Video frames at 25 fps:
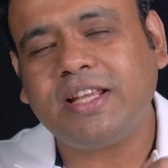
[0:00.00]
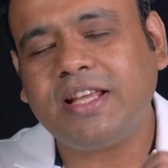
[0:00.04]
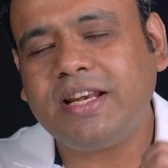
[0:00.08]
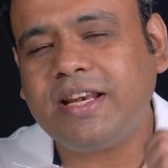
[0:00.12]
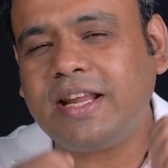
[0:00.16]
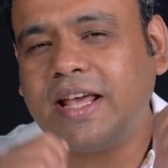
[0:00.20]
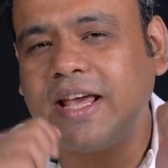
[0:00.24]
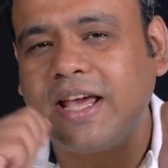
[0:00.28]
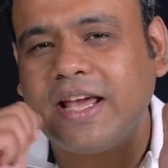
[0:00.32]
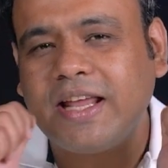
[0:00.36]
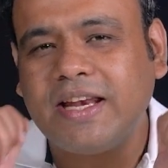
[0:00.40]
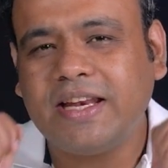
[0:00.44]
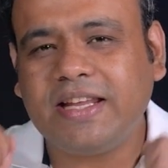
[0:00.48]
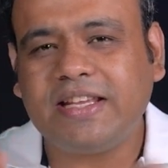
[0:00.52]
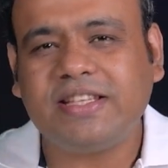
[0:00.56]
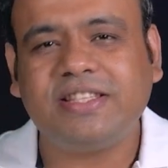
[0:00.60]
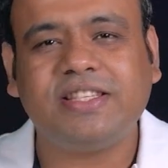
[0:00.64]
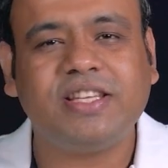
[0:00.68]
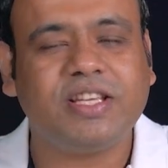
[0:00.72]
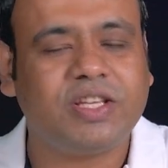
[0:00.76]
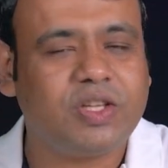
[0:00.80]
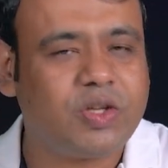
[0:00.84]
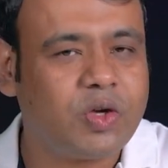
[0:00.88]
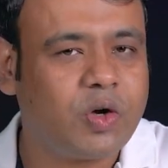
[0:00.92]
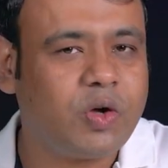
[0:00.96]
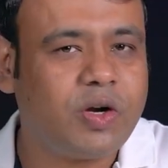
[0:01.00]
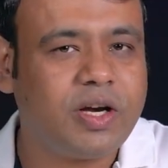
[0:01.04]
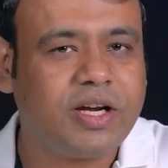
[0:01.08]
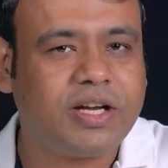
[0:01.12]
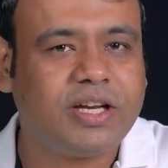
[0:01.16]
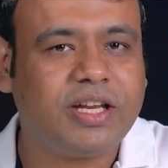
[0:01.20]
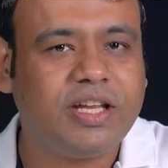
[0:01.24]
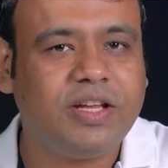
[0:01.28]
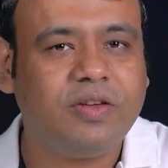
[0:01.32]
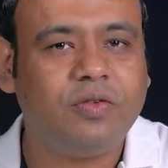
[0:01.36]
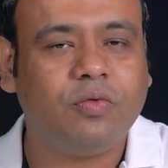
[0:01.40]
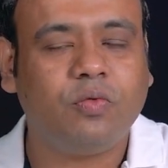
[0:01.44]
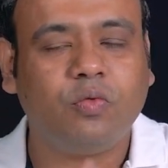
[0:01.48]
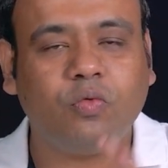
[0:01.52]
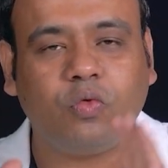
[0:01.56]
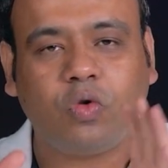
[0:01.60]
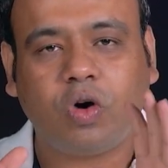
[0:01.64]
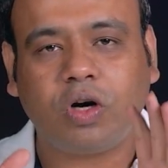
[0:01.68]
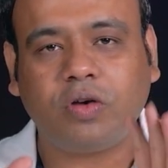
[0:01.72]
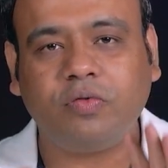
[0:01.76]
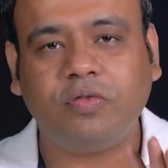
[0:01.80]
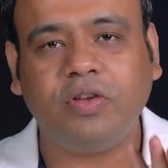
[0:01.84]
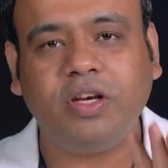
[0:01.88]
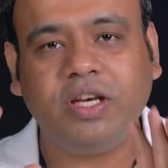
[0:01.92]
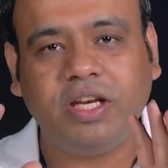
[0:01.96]
in any security,
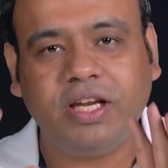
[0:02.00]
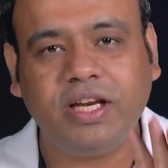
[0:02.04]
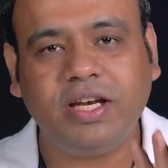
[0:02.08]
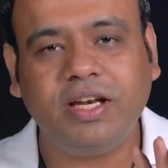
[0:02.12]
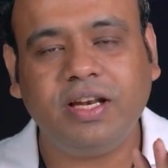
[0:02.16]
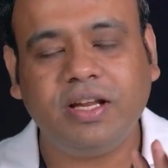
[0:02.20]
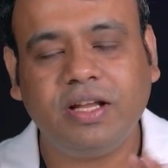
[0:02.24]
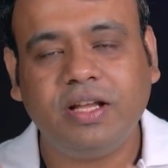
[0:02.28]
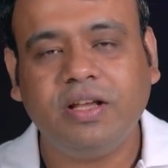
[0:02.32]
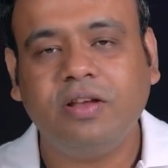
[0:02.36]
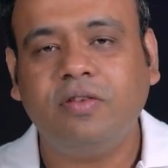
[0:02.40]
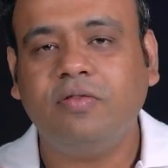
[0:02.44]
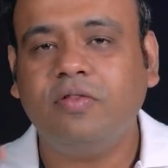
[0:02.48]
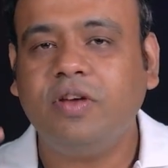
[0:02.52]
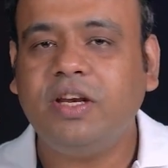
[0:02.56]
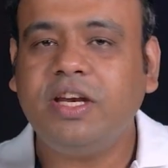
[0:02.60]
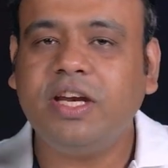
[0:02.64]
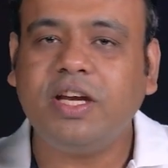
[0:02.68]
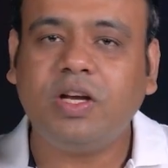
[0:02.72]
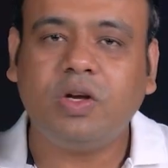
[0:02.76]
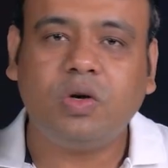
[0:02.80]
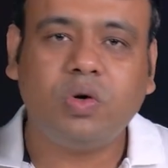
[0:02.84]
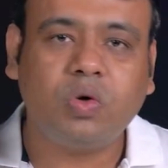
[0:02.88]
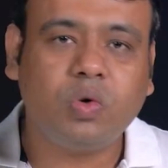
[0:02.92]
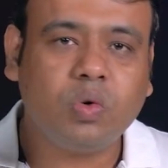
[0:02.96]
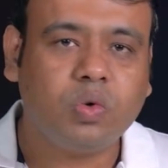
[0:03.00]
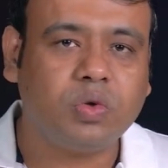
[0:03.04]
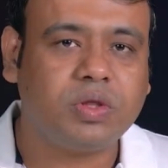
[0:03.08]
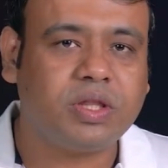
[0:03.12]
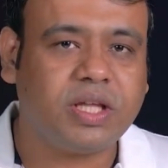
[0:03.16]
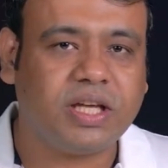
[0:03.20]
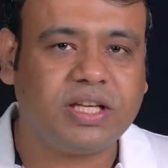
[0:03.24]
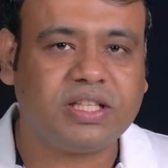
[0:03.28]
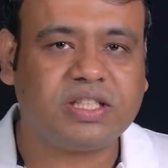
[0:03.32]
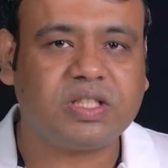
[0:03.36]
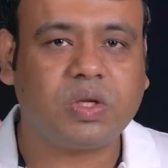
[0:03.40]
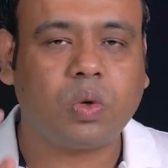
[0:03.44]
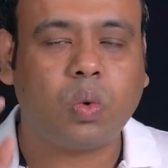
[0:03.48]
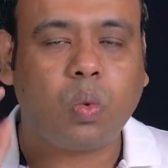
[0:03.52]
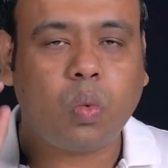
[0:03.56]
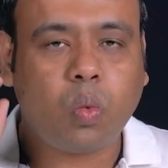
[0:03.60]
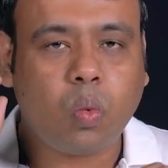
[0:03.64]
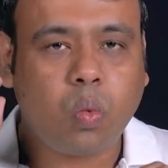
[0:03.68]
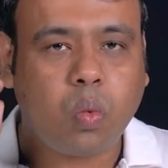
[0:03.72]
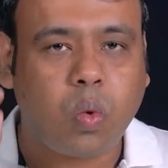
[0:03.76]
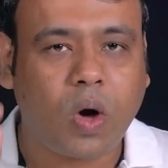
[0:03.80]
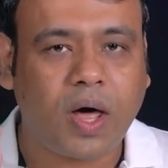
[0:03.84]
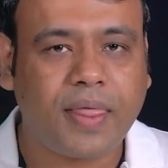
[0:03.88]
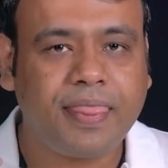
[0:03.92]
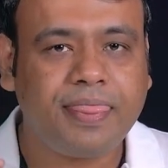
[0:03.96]
what we need? We need two things.
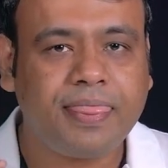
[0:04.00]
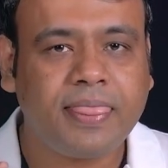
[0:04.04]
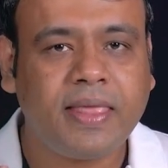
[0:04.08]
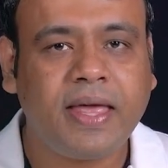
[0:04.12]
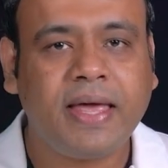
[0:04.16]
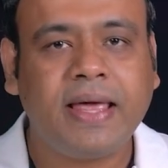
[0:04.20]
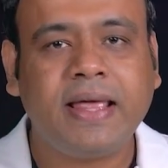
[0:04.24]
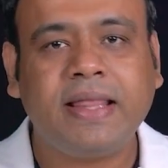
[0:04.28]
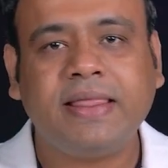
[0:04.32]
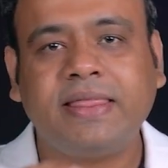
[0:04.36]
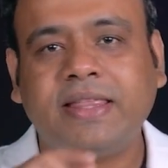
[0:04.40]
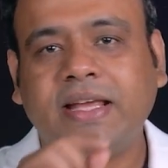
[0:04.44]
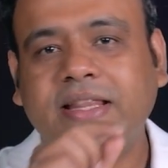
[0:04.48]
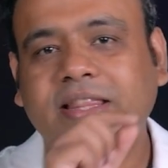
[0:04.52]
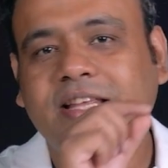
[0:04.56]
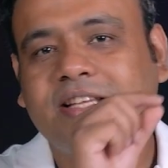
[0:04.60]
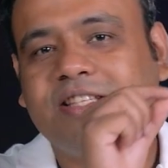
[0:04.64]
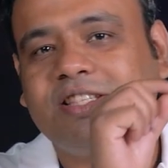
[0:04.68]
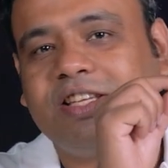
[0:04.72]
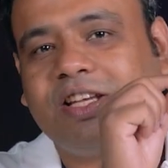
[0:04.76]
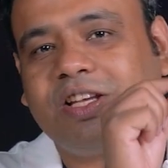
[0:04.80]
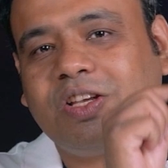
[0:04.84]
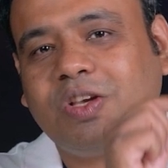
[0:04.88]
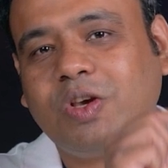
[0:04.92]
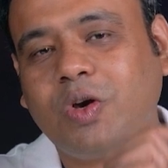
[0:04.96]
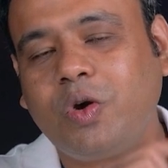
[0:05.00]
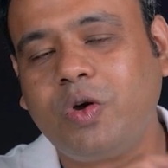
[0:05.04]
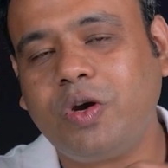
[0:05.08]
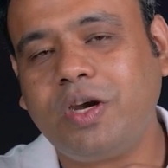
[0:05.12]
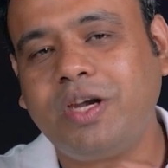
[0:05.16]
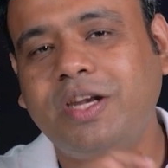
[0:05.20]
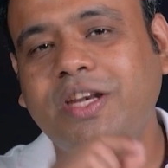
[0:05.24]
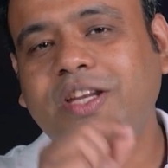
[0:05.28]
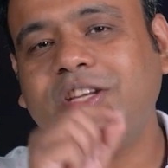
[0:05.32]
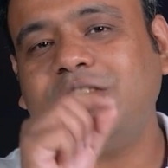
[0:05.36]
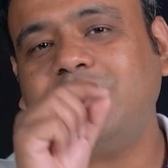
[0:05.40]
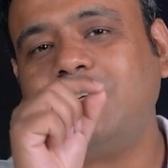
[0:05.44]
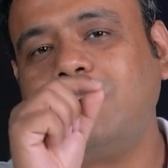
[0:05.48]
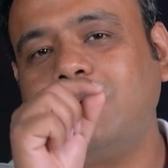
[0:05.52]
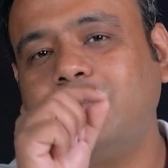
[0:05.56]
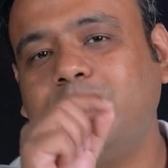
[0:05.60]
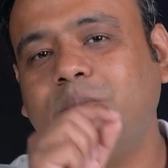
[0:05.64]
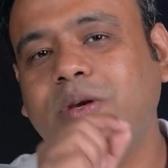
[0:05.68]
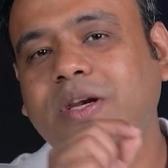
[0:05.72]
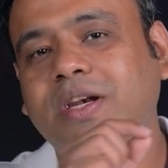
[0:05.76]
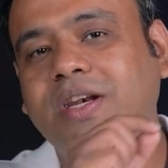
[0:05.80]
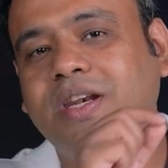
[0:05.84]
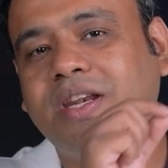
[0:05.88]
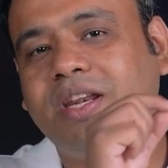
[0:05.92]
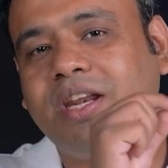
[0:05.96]
One, that the security should
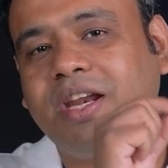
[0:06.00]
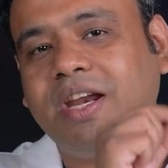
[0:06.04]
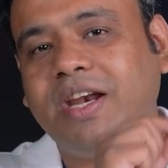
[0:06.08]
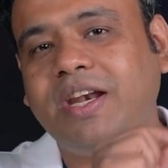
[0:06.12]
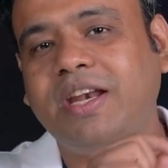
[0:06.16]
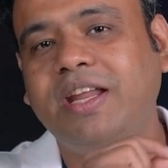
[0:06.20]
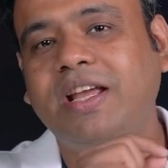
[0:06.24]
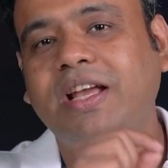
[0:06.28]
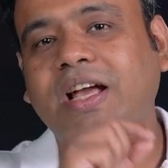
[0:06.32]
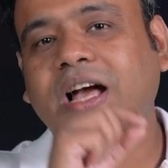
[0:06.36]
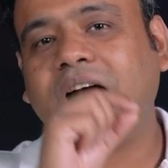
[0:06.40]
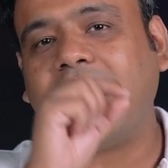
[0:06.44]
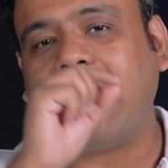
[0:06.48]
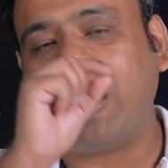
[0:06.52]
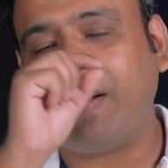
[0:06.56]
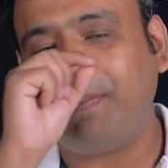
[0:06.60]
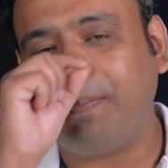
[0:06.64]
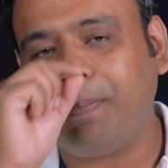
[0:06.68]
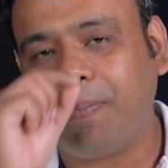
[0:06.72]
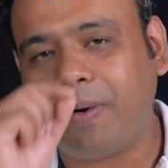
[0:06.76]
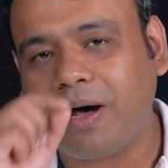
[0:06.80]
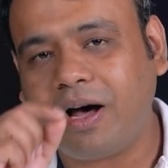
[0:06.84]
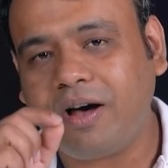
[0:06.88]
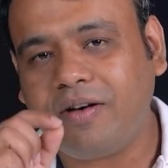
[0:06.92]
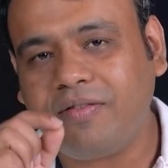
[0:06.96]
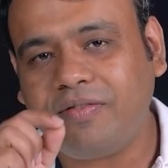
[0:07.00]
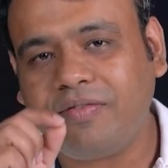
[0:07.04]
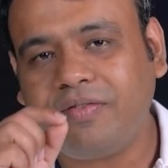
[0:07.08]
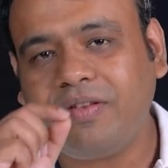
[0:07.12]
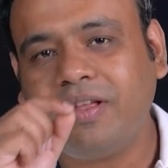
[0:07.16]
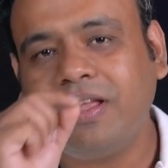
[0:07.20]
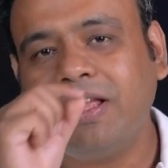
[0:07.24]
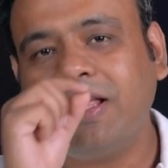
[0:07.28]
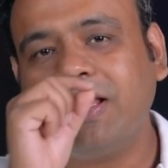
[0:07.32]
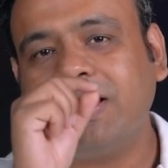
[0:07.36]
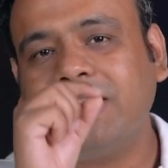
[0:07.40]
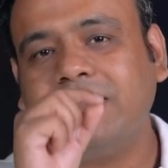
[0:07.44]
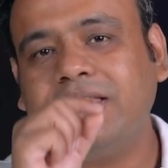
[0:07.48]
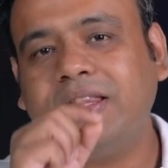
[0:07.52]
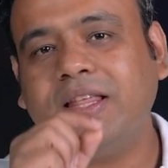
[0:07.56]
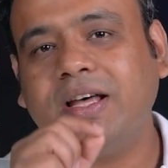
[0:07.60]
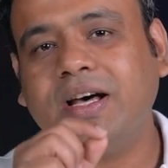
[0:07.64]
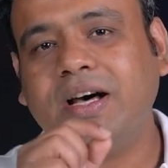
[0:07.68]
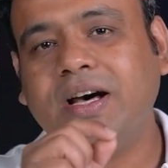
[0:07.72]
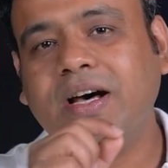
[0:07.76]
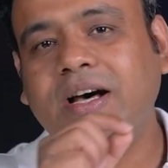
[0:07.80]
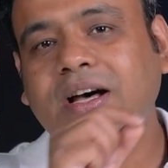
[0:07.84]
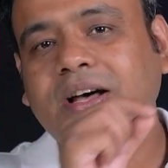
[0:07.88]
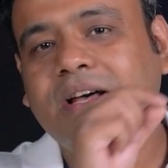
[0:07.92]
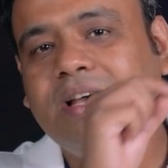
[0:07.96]
be trading above
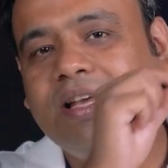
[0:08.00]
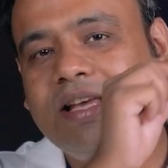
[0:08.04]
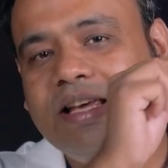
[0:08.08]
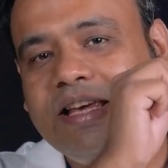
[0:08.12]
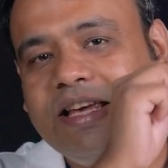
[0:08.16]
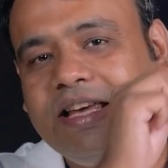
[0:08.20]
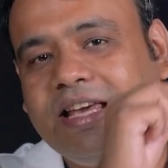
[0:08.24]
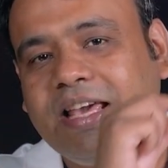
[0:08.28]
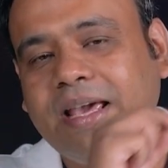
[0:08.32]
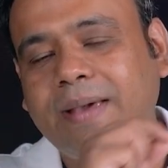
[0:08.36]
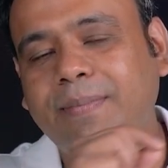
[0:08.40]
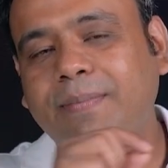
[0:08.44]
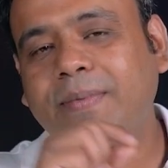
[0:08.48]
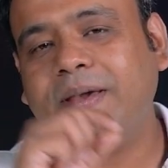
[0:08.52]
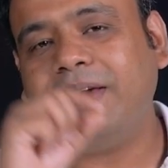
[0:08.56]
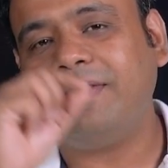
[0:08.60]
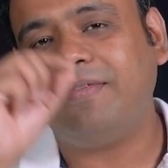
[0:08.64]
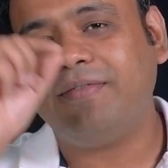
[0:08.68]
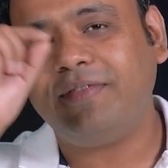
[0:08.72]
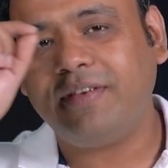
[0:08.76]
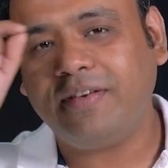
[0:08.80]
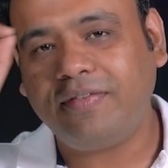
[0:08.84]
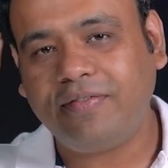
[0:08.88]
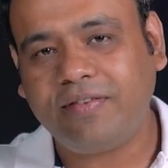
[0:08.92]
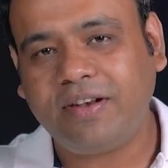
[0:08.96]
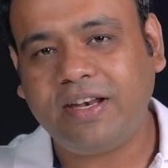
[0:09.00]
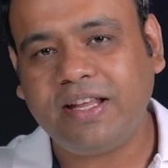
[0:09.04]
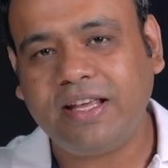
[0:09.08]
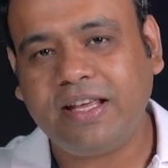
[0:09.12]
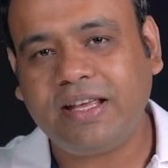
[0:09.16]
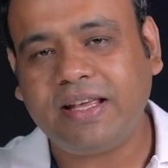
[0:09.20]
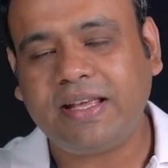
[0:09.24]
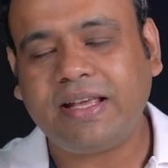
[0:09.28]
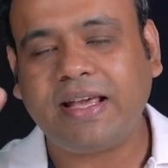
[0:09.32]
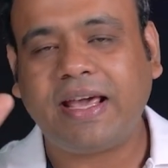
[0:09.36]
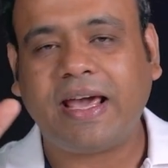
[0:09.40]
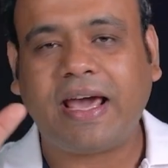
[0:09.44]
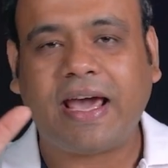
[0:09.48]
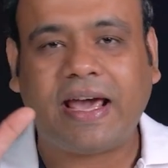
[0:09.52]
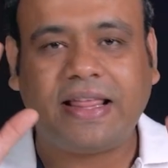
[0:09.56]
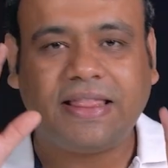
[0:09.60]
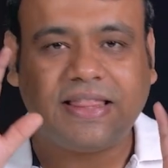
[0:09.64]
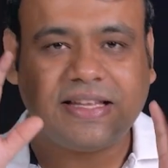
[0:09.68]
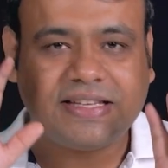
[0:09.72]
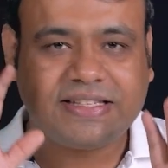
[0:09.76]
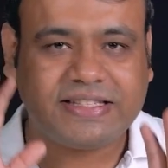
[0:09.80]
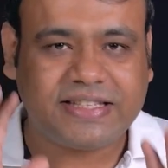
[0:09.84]
the E M A fifty. And the